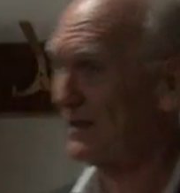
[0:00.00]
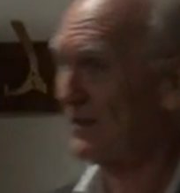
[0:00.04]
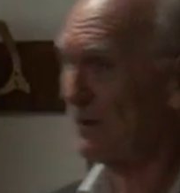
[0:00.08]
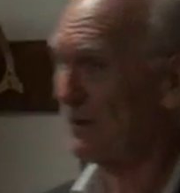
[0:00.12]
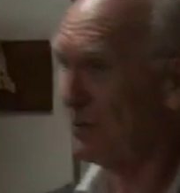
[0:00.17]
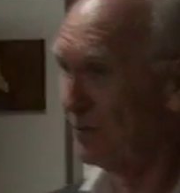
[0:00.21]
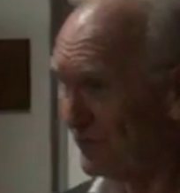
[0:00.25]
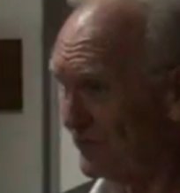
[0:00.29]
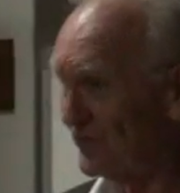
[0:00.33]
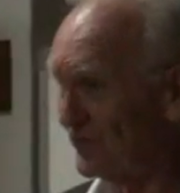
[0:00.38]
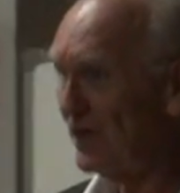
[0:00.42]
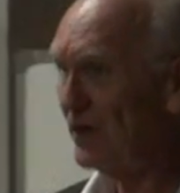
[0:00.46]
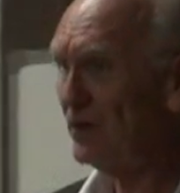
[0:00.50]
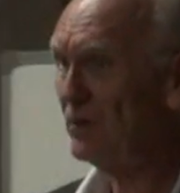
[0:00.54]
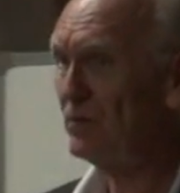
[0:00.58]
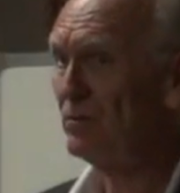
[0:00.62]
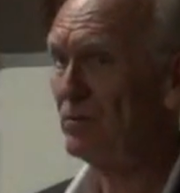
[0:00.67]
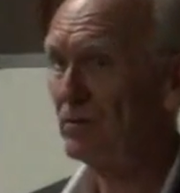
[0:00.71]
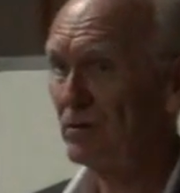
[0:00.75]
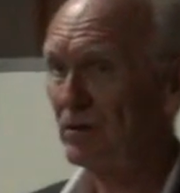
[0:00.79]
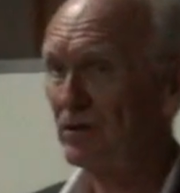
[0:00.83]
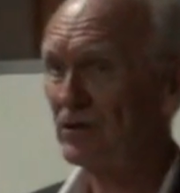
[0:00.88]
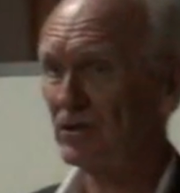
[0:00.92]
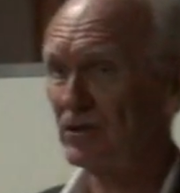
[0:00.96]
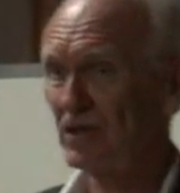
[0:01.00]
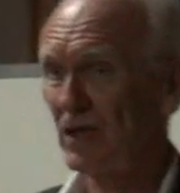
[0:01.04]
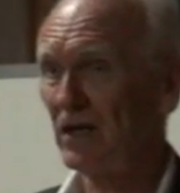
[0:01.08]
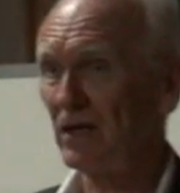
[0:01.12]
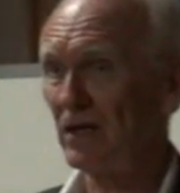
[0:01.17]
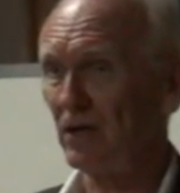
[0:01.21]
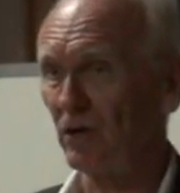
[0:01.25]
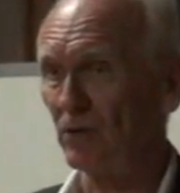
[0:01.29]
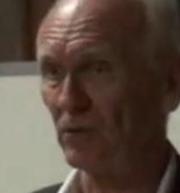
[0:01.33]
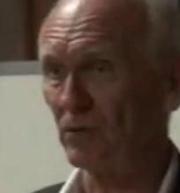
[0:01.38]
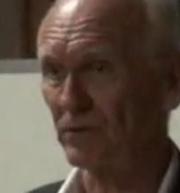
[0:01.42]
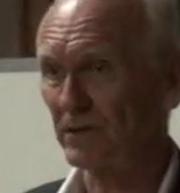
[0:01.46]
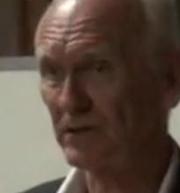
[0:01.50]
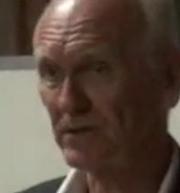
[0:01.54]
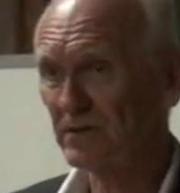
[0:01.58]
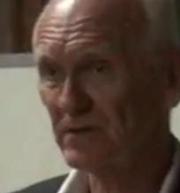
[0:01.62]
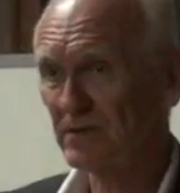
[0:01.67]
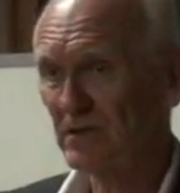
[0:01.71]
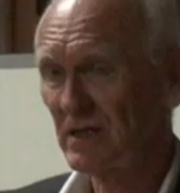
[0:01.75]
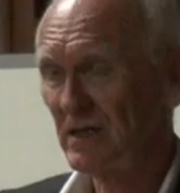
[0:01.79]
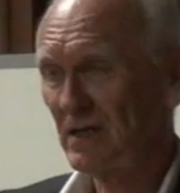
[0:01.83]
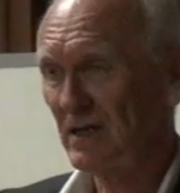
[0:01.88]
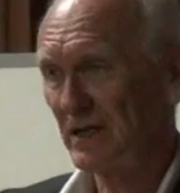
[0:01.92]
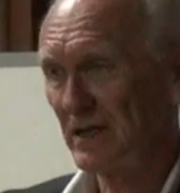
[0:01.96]
There was no
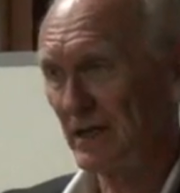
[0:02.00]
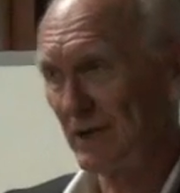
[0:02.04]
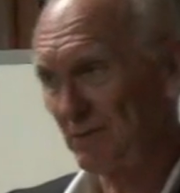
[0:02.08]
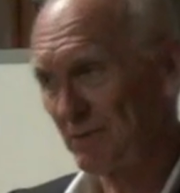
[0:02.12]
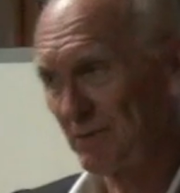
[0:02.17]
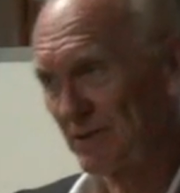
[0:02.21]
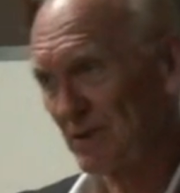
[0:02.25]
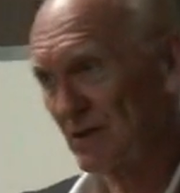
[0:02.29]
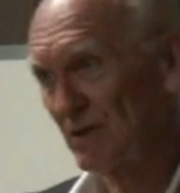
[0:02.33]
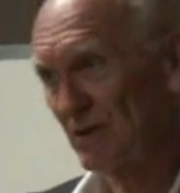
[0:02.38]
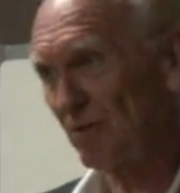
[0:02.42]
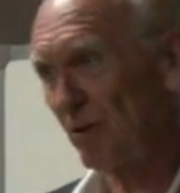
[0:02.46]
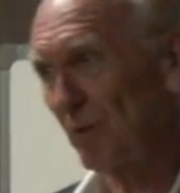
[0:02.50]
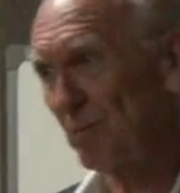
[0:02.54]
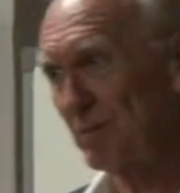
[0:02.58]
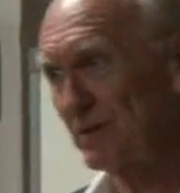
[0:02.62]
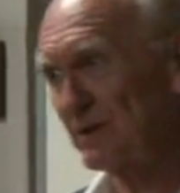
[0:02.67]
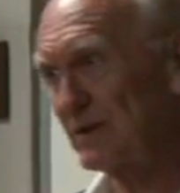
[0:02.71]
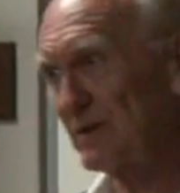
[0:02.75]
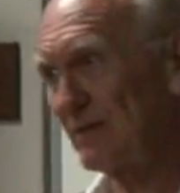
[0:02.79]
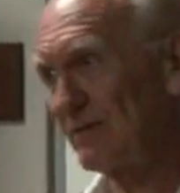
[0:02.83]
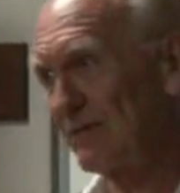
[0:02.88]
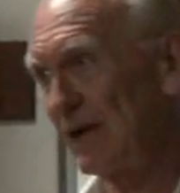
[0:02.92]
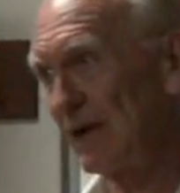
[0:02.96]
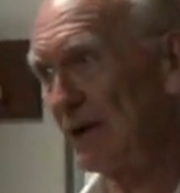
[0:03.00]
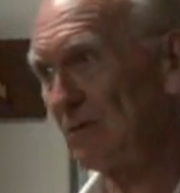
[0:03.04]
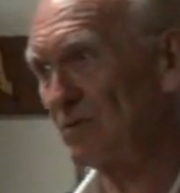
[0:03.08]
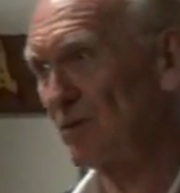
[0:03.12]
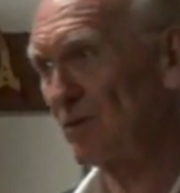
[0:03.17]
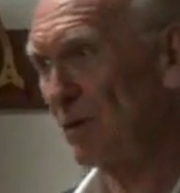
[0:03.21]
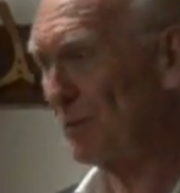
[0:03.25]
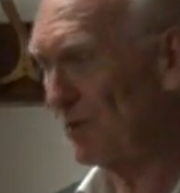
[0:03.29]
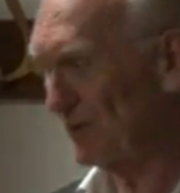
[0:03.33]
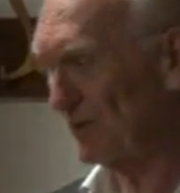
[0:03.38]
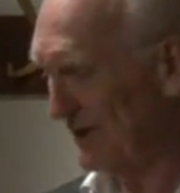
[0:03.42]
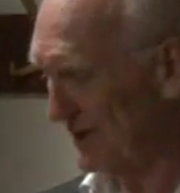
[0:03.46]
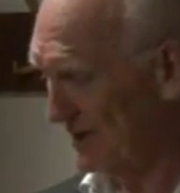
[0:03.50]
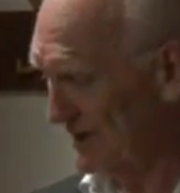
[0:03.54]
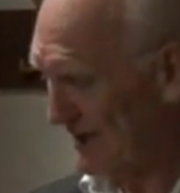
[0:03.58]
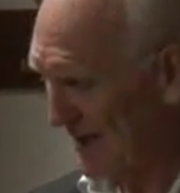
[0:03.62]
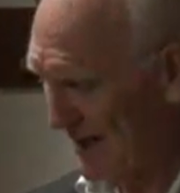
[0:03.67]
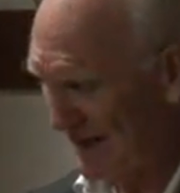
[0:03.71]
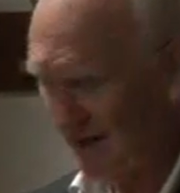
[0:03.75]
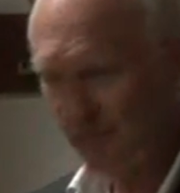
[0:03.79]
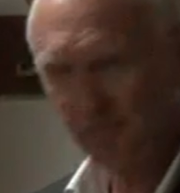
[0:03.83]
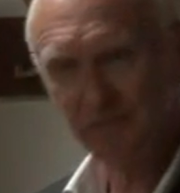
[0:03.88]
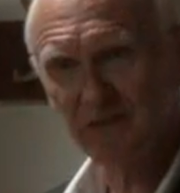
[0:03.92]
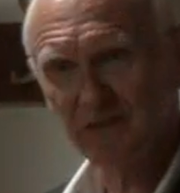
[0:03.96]
shareholders. It was a cooperative owned operator.
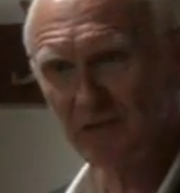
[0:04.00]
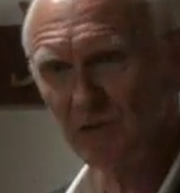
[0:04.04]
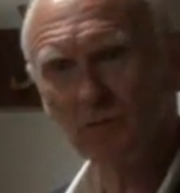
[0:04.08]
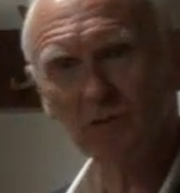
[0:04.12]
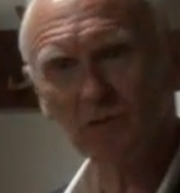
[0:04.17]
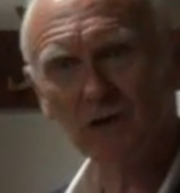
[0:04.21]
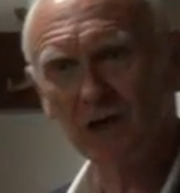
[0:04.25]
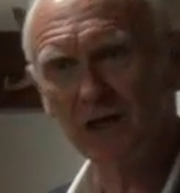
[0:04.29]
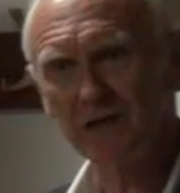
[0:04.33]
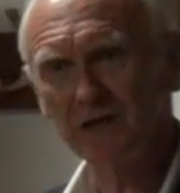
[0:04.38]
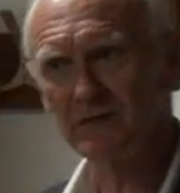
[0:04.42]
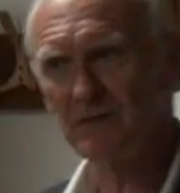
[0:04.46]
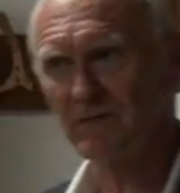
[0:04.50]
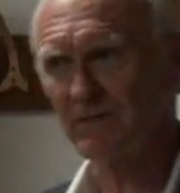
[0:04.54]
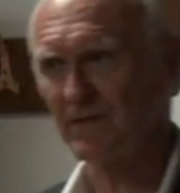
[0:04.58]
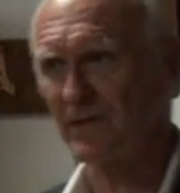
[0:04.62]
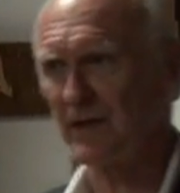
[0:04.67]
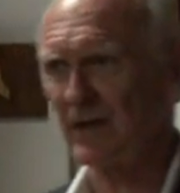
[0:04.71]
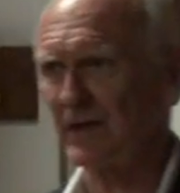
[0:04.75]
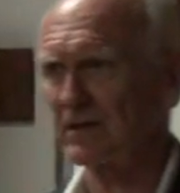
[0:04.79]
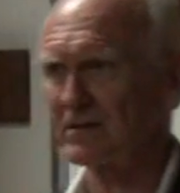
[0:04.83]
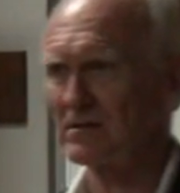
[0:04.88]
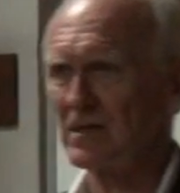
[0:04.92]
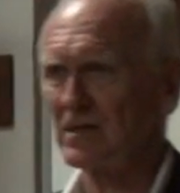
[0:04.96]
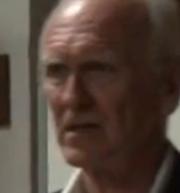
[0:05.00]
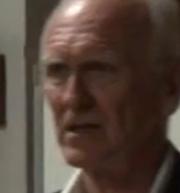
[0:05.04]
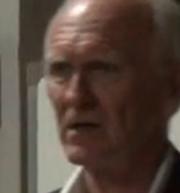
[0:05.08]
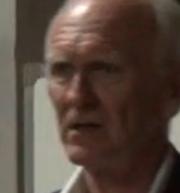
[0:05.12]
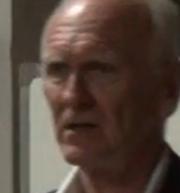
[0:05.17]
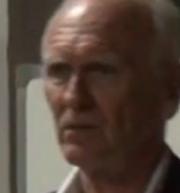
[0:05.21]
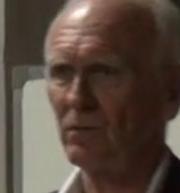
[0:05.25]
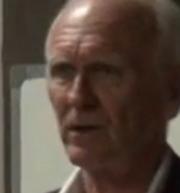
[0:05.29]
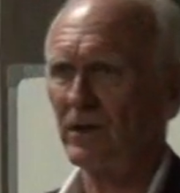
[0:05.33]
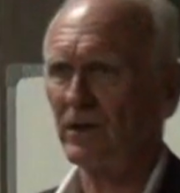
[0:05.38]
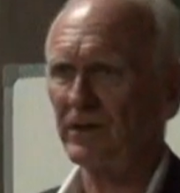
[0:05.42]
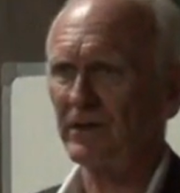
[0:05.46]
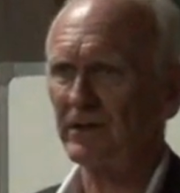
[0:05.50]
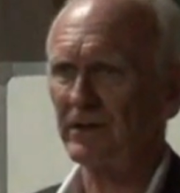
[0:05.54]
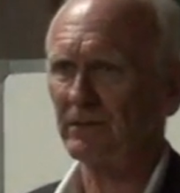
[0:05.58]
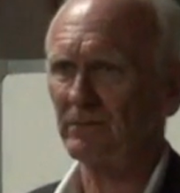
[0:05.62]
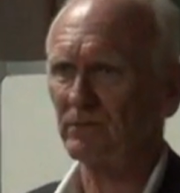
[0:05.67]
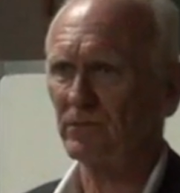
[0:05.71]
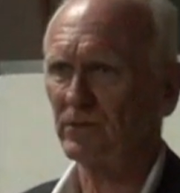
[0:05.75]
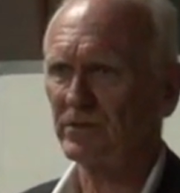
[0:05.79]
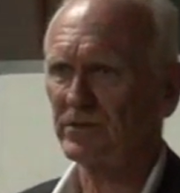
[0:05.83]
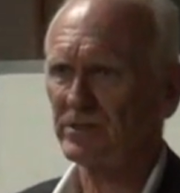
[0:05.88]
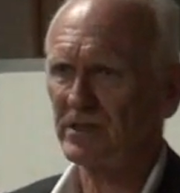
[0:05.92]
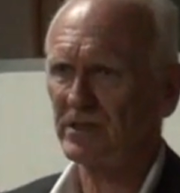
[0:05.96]
And it was in all kinds of things, whether
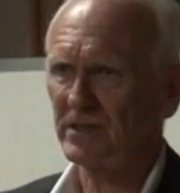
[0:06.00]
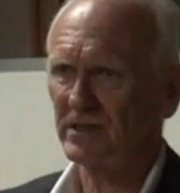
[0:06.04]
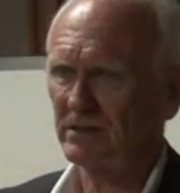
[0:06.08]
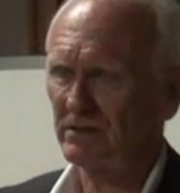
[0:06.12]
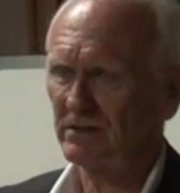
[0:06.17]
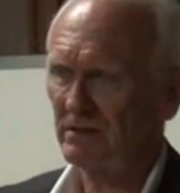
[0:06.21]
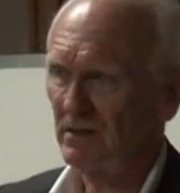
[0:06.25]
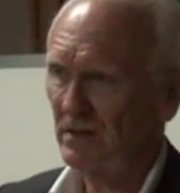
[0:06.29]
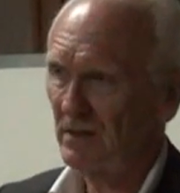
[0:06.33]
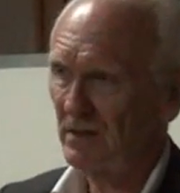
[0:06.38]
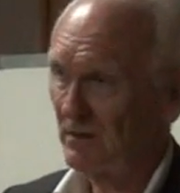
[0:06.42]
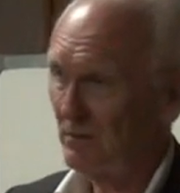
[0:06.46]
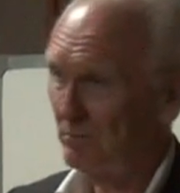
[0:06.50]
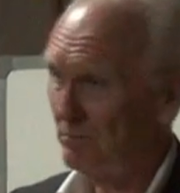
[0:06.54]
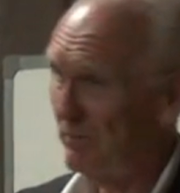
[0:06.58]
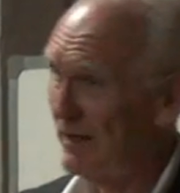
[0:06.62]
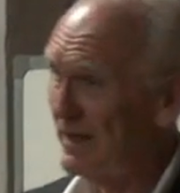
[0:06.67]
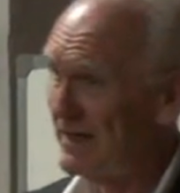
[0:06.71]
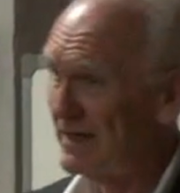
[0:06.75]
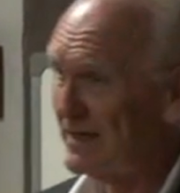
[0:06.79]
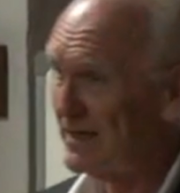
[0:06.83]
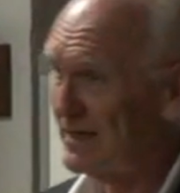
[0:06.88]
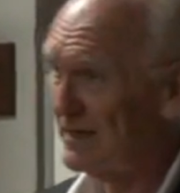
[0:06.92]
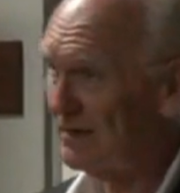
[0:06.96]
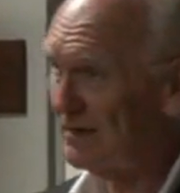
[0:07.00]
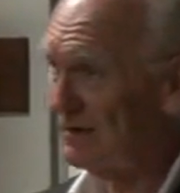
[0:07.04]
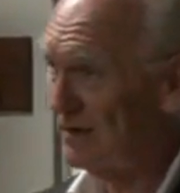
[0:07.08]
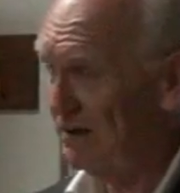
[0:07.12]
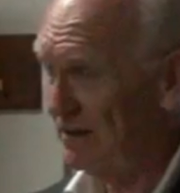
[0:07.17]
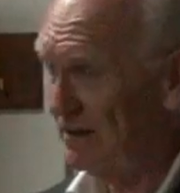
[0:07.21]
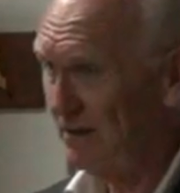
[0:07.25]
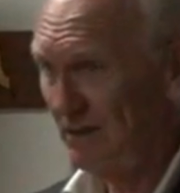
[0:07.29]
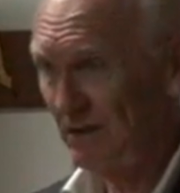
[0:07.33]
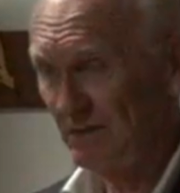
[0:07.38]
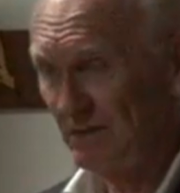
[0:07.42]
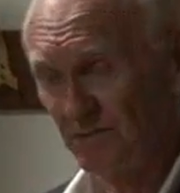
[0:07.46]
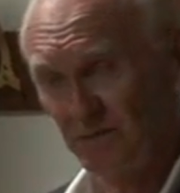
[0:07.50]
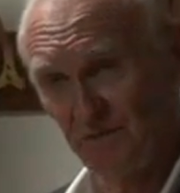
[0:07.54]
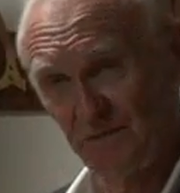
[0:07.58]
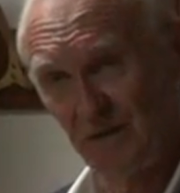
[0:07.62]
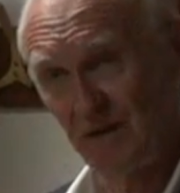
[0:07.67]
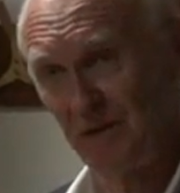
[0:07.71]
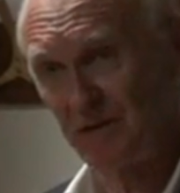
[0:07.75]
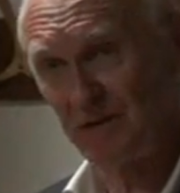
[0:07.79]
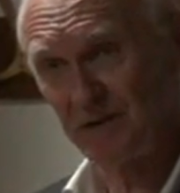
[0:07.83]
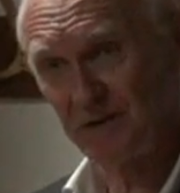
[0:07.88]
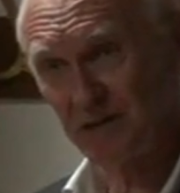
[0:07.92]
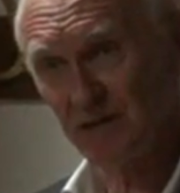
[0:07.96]
it was in making
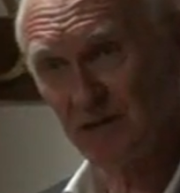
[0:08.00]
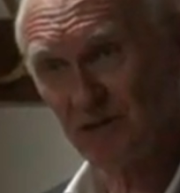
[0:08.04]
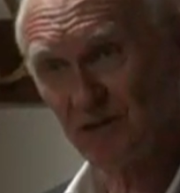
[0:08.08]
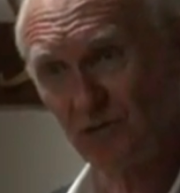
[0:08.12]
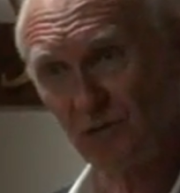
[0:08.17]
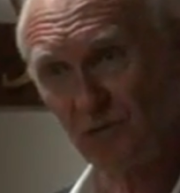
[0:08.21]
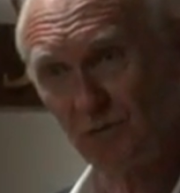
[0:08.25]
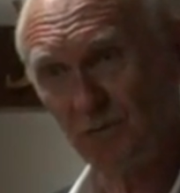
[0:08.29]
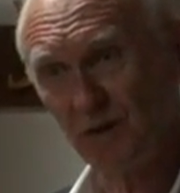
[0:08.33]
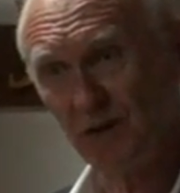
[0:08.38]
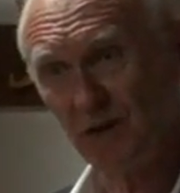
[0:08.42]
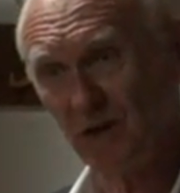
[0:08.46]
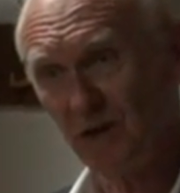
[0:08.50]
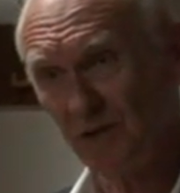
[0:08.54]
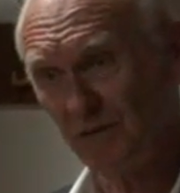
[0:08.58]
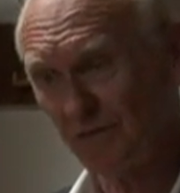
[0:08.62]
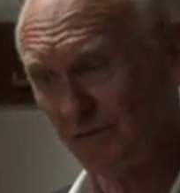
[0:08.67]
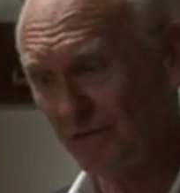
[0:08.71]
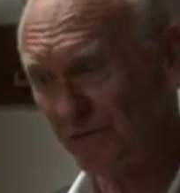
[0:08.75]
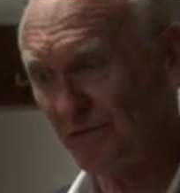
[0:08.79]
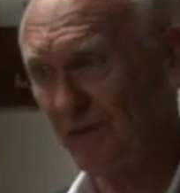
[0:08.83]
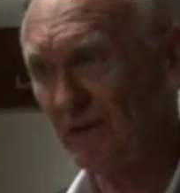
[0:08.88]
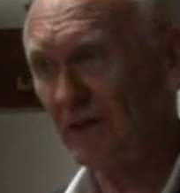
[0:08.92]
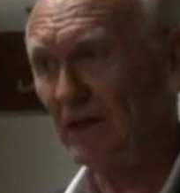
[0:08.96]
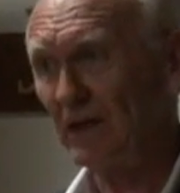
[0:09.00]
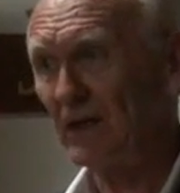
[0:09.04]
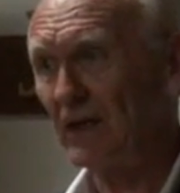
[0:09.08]
fair industrial parts,